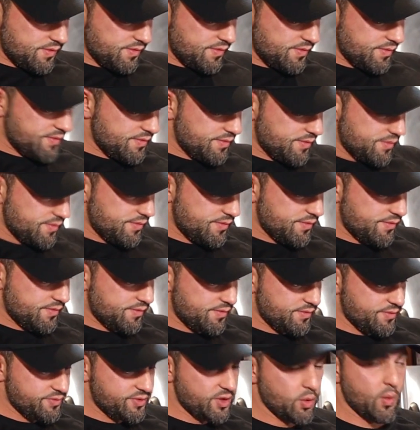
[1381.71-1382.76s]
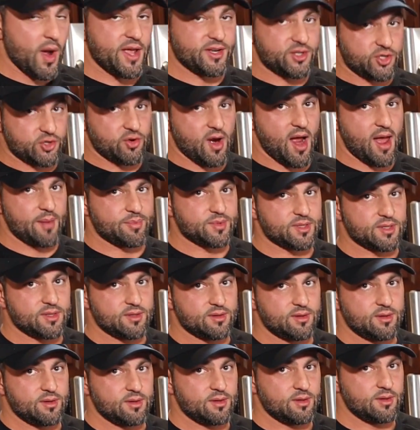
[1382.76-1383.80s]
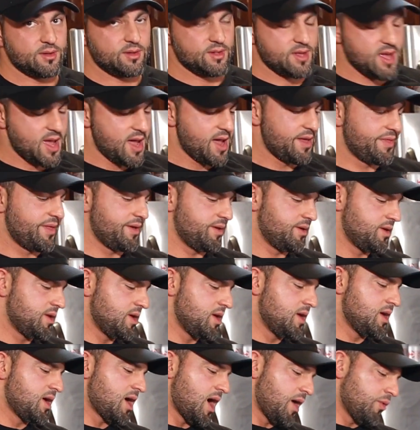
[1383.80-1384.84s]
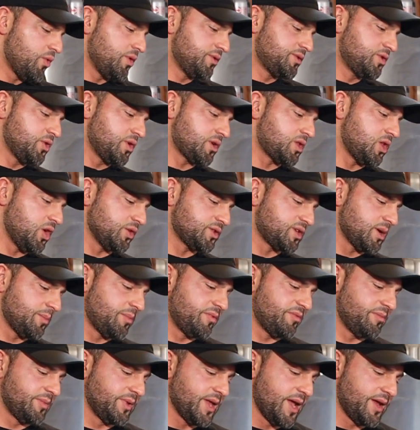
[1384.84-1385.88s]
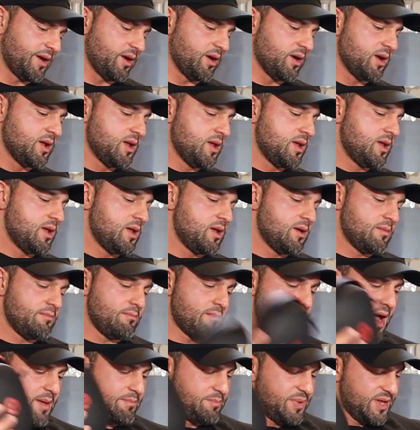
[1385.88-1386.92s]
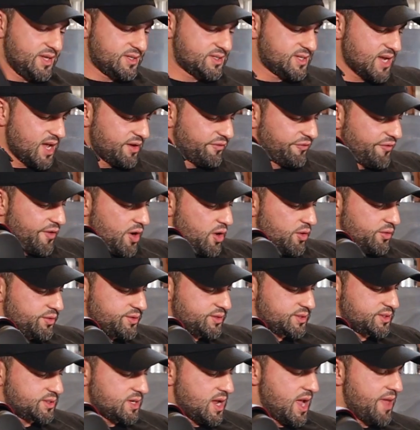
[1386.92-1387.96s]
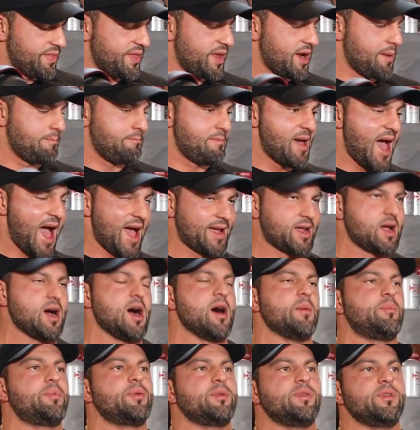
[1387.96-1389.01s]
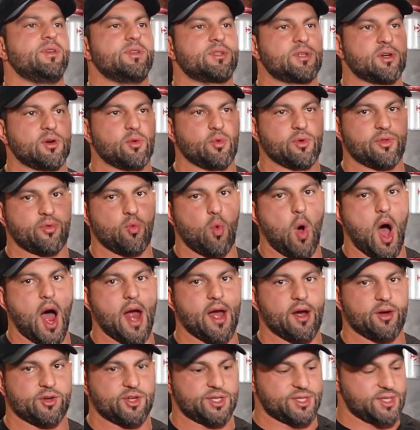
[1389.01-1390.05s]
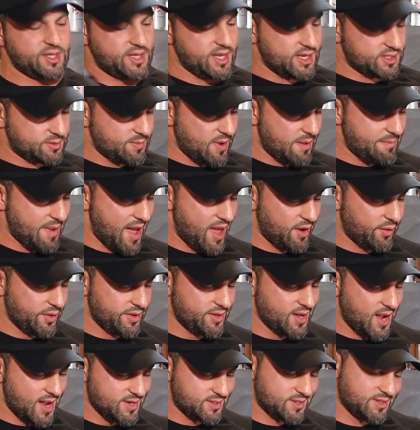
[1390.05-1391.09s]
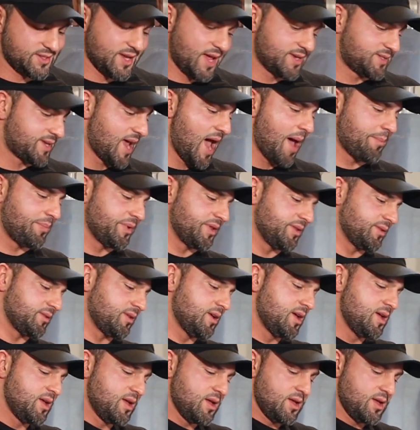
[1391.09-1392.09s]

I've used the grips. The weight straps. The weight straps. Yeah. Those are really good. I will do a close up of them later. Yep. My Beats headphones and then a backup. These are with wire, just in case my battery dies, because that's happened.